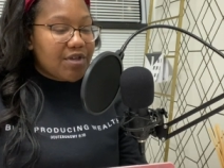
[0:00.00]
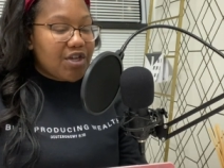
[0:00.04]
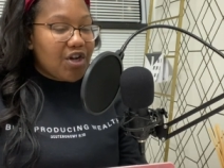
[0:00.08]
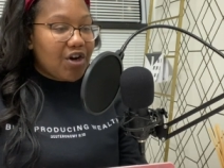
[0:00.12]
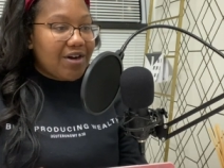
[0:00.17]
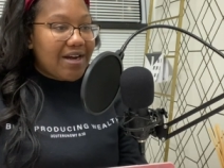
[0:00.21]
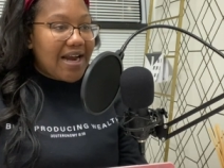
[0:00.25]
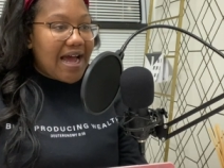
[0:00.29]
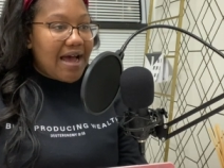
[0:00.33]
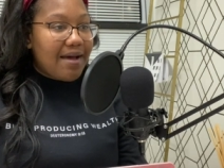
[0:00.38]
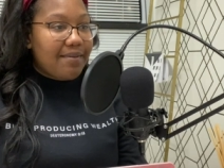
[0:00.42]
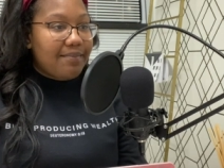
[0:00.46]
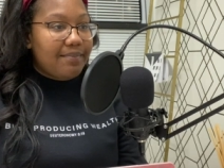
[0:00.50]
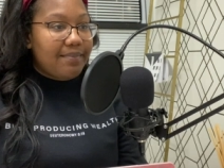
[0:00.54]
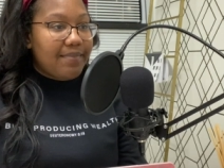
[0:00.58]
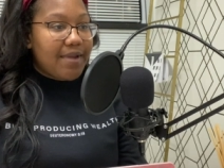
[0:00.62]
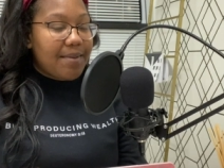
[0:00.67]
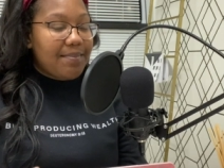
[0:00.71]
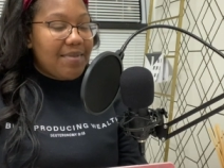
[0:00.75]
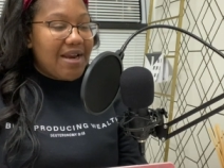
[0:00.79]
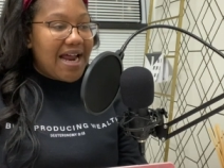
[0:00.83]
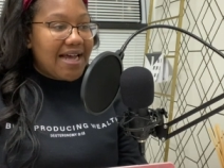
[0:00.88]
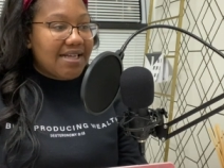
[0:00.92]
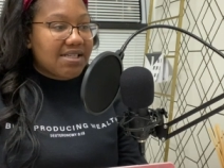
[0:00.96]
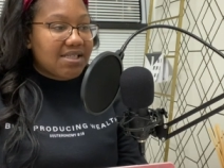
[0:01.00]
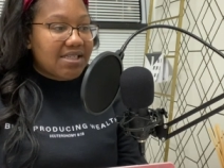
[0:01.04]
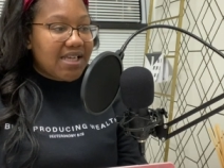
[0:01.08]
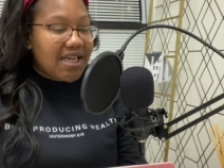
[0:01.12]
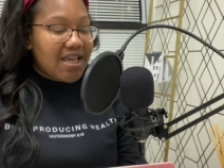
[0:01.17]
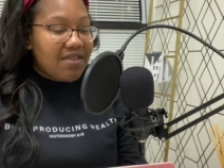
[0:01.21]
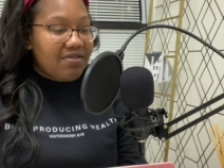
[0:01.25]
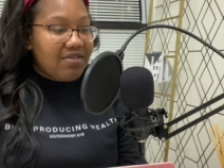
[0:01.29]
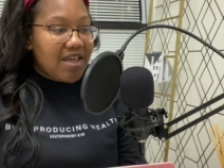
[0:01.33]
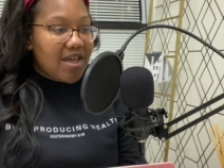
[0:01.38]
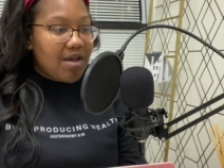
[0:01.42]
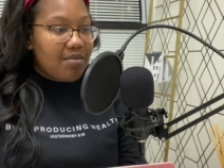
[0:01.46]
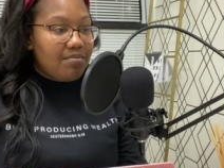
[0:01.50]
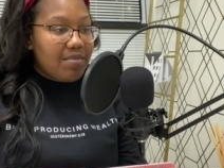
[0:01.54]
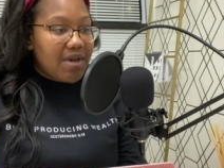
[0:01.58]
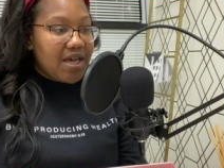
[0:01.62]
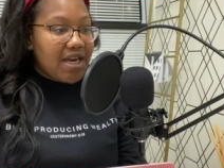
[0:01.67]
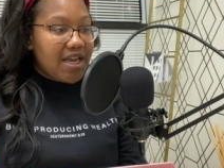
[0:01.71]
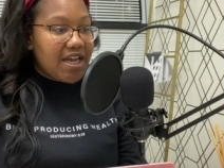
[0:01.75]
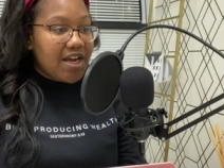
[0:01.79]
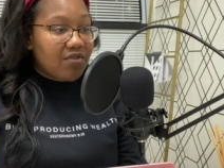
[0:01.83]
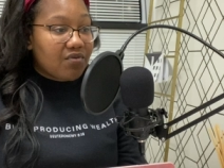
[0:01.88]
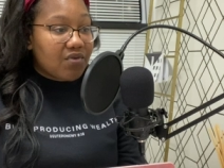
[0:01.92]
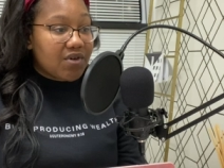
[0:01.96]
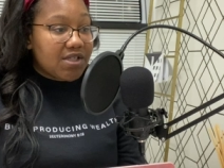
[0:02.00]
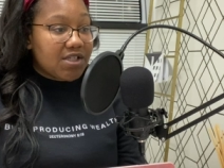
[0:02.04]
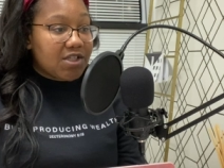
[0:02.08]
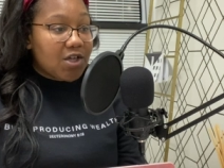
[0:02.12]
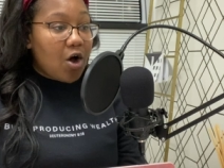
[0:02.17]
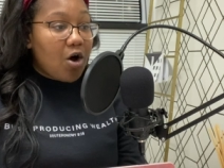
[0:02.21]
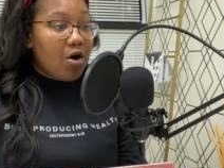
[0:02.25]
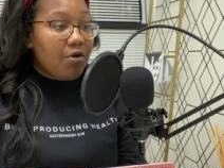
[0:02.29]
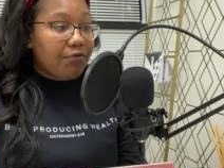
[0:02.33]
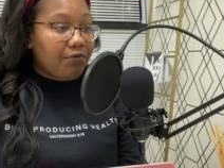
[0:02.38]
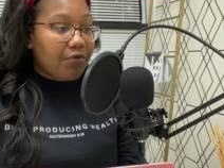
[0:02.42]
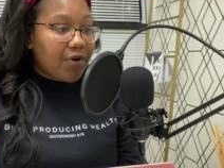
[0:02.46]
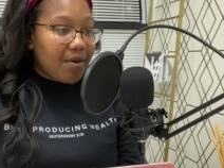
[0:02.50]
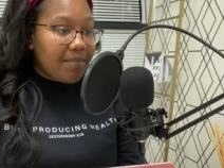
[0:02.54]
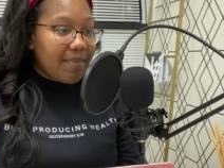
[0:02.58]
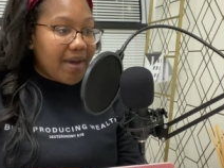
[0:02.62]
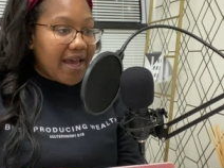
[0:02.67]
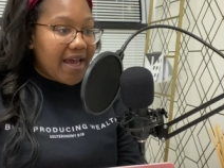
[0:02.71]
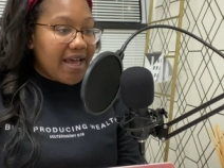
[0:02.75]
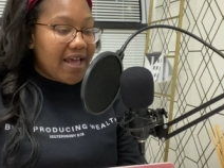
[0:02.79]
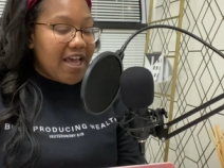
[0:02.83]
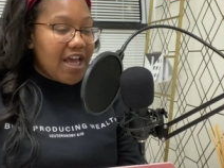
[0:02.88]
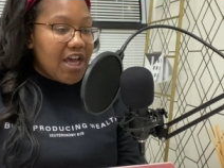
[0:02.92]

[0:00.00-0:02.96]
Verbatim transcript: You're not, maybe not seeing the immediate result from it.